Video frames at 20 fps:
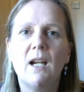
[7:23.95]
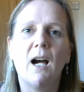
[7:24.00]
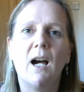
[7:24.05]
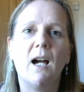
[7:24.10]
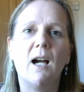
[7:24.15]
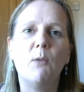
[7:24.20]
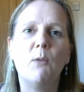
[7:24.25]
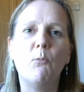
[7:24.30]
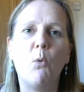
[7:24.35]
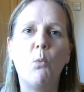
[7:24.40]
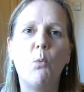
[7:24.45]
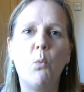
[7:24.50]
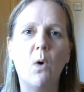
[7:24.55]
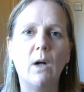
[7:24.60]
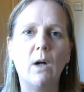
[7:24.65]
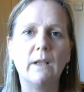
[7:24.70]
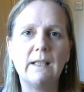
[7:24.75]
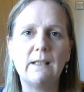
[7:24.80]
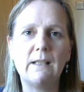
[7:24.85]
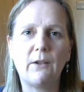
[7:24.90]

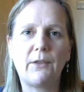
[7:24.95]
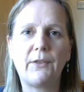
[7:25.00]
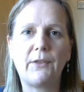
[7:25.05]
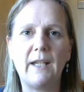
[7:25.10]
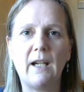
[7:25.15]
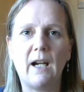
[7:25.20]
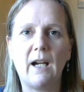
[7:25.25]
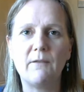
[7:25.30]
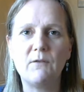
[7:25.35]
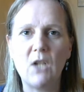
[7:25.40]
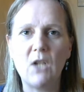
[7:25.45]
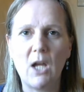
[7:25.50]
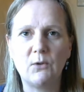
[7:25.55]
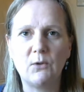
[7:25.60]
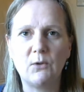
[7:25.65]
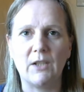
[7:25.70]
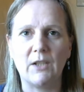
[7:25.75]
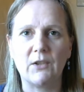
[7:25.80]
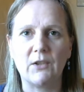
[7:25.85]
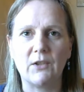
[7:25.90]
One little thing I've
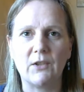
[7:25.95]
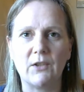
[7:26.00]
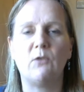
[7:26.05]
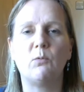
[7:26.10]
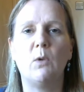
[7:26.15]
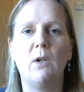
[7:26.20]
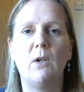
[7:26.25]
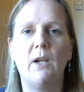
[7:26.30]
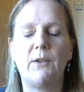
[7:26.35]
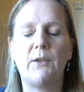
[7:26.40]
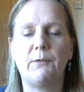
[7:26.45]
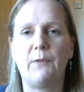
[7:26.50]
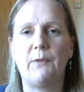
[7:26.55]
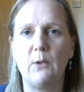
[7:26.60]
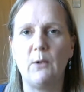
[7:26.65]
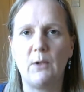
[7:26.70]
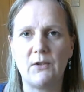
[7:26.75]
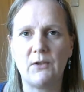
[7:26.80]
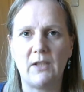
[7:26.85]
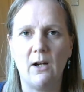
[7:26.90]
noticed that is worth
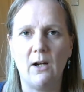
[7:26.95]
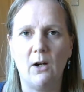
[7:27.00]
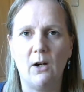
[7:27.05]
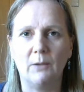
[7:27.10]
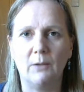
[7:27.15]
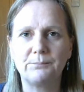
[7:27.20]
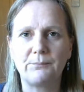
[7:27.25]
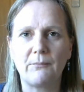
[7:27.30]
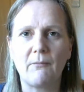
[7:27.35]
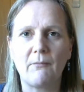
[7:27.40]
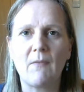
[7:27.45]
focusing on